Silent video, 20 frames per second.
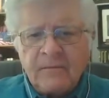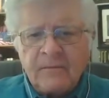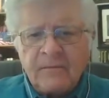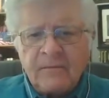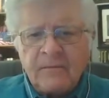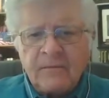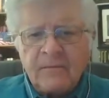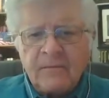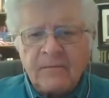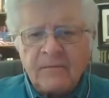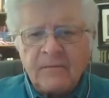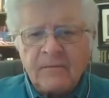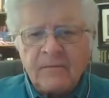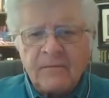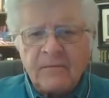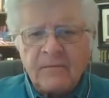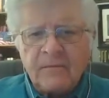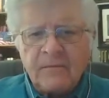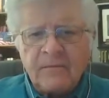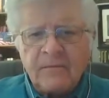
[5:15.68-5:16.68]

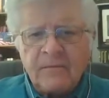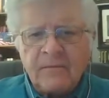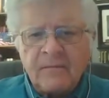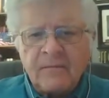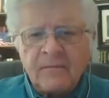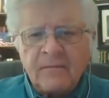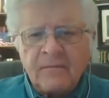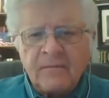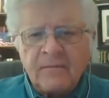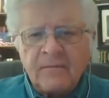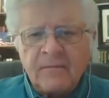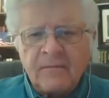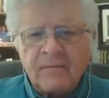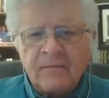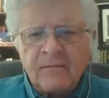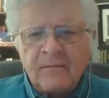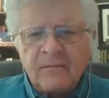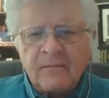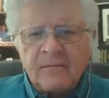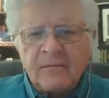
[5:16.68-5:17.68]

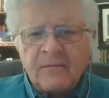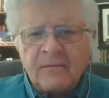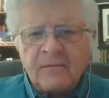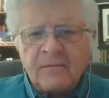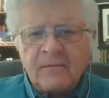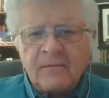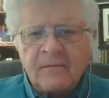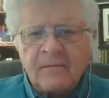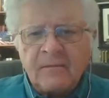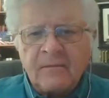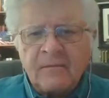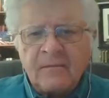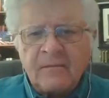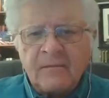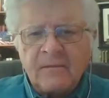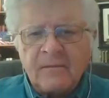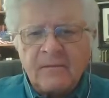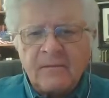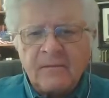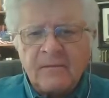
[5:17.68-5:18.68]

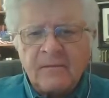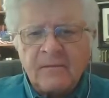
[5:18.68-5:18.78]
[no speech]